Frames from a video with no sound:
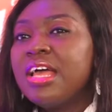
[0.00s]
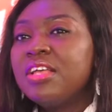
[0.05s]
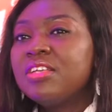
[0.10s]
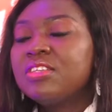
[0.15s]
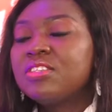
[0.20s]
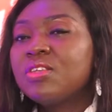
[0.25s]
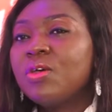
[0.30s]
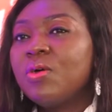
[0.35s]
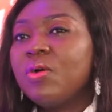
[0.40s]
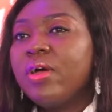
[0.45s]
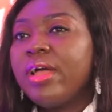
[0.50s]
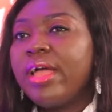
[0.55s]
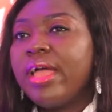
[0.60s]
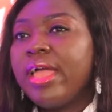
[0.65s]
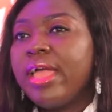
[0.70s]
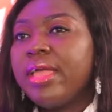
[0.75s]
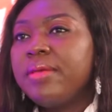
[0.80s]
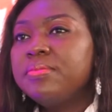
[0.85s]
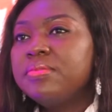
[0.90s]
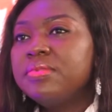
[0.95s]
So
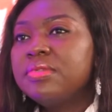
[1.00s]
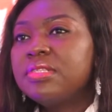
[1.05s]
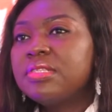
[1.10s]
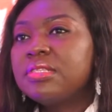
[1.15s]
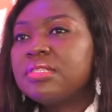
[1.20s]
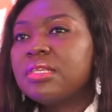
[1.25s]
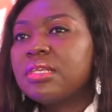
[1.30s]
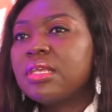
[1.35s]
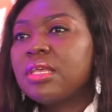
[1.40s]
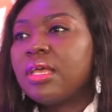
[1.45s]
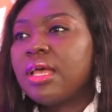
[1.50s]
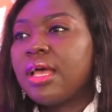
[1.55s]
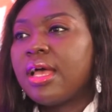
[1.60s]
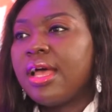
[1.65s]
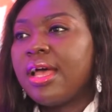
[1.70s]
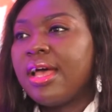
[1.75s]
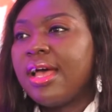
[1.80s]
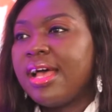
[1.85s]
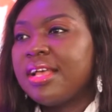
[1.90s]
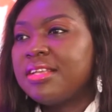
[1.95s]
AIMS,
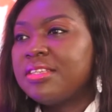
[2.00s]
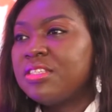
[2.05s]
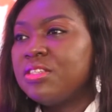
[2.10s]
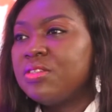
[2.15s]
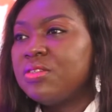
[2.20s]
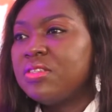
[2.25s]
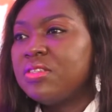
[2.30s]
as you